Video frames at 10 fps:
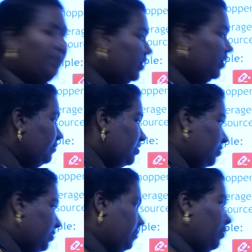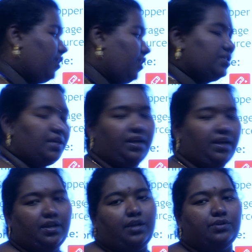becomes on state.
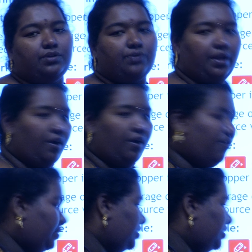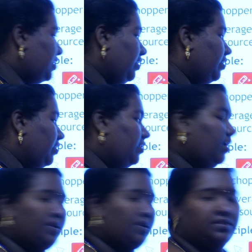During off position the
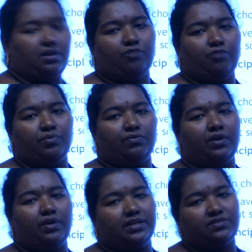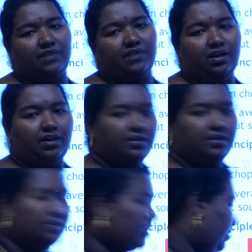output voltage will
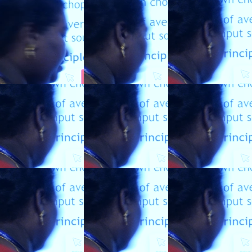0.